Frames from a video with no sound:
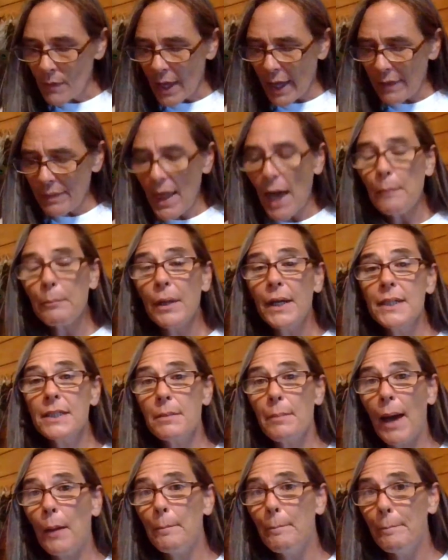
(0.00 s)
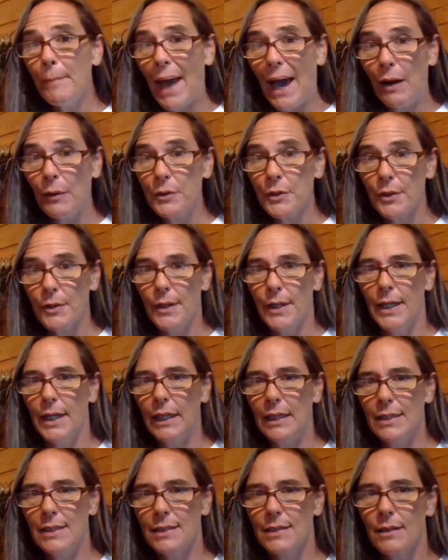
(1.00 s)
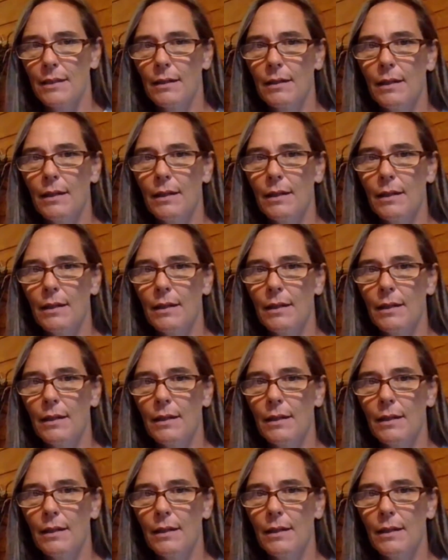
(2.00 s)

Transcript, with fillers: And that brings about boundaries.